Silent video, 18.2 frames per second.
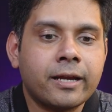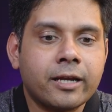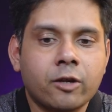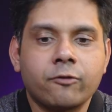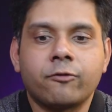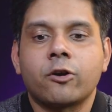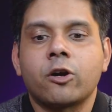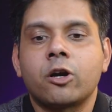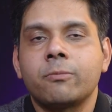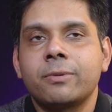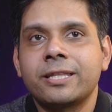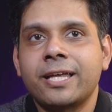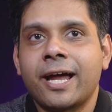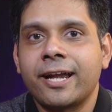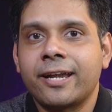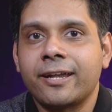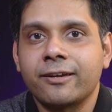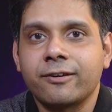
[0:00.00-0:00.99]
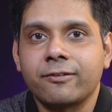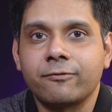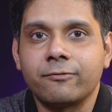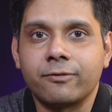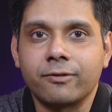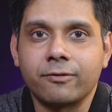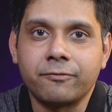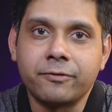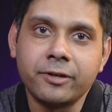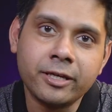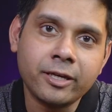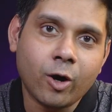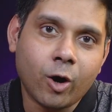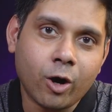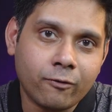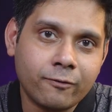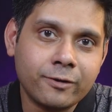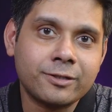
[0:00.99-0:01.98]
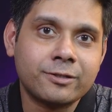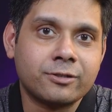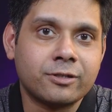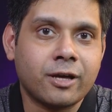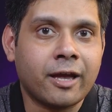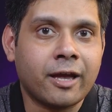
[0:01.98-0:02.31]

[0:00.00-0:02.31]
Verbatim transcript: Now, followed by that, we always